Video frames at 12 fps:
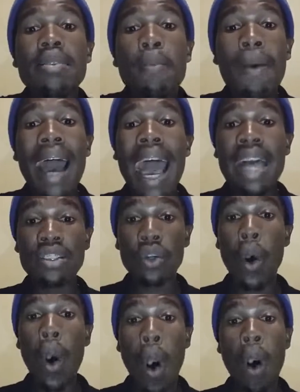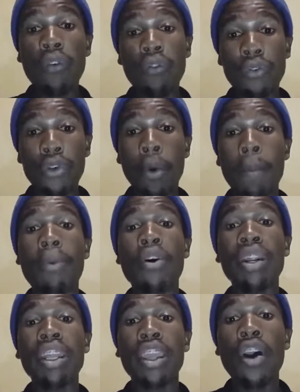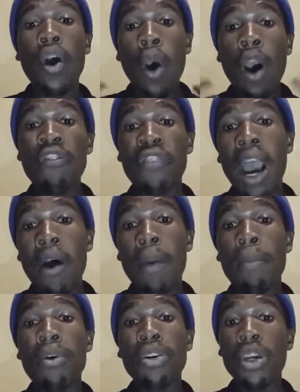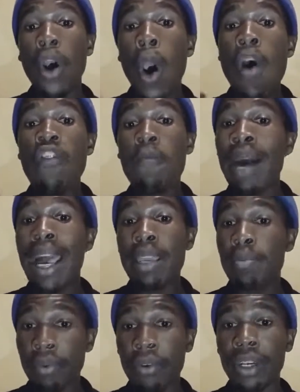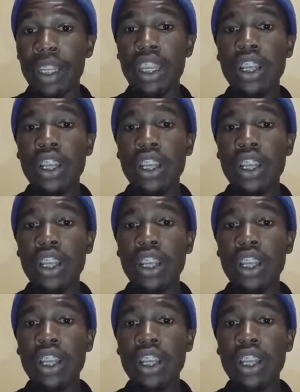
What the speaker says: part of your body, of our body, of my body.